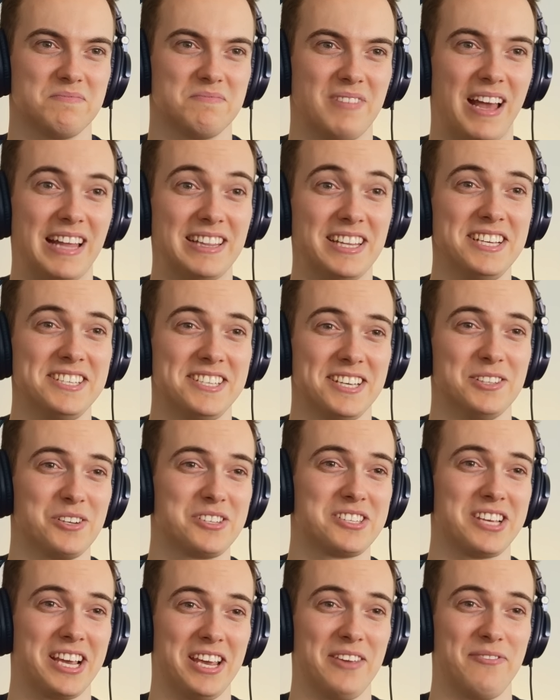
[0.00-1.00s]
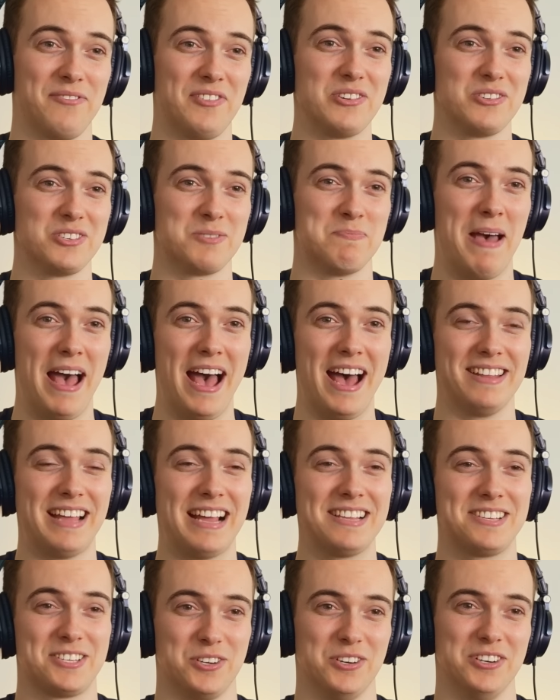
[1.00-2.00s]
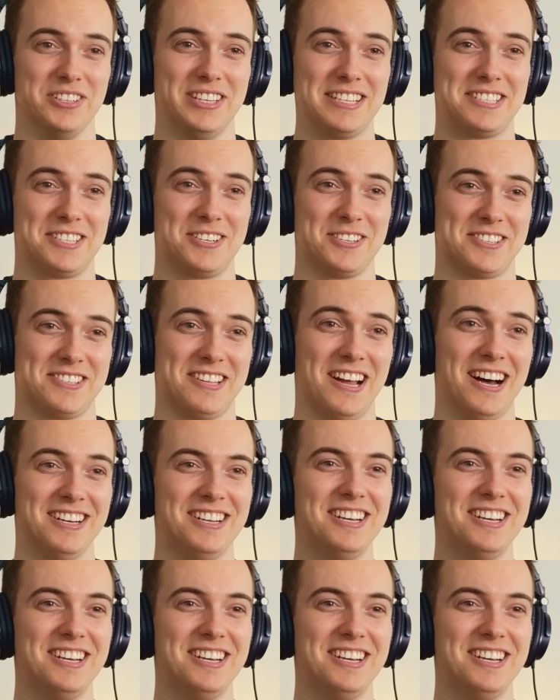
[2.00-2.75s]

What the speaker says: At least he looks like he feels bad. That's good. That's a good start.